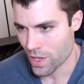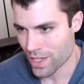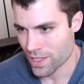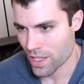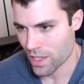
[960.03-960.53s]

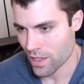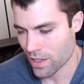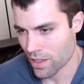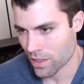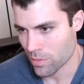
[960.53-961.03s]
could say
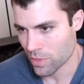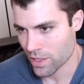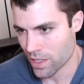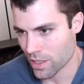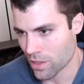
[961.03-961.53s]

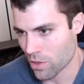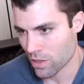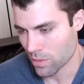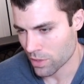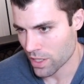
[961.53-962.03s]
completed,
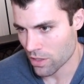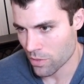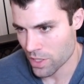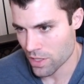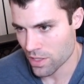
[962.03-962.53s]
completed, or
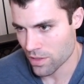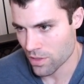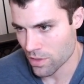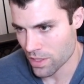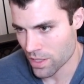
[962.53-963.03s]
we just
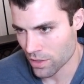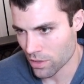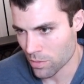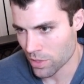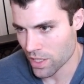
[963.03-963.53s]
use the single
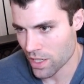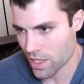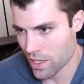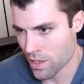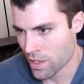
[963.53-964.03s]
completed
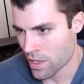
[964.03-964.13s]
here